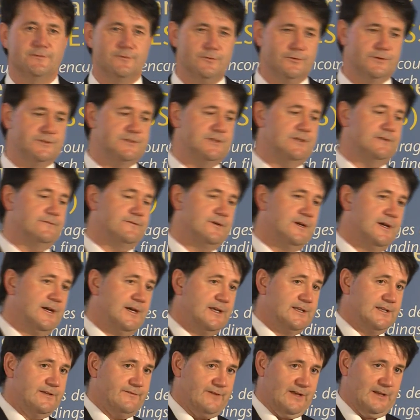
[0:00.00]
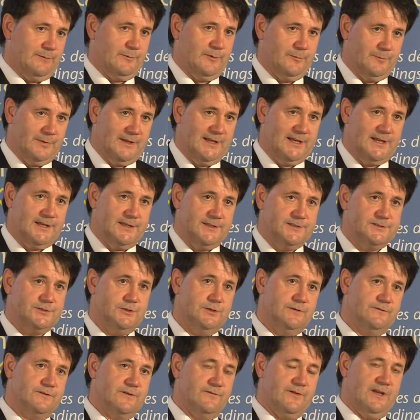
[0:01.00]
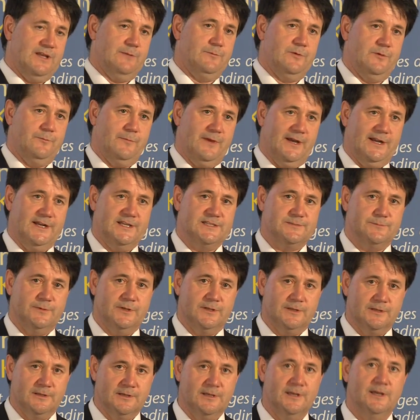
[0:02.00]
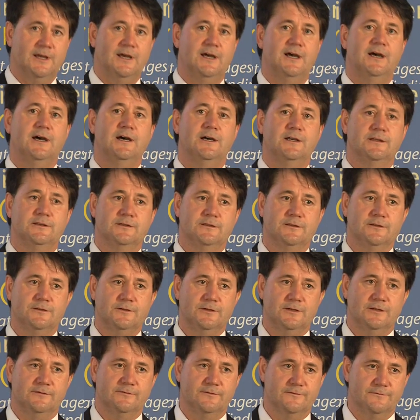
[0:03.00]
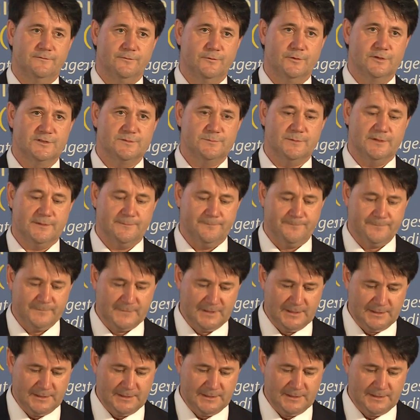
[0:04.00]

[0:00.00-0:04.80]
Of course, you have development plans, you have development management, and you have enforcement.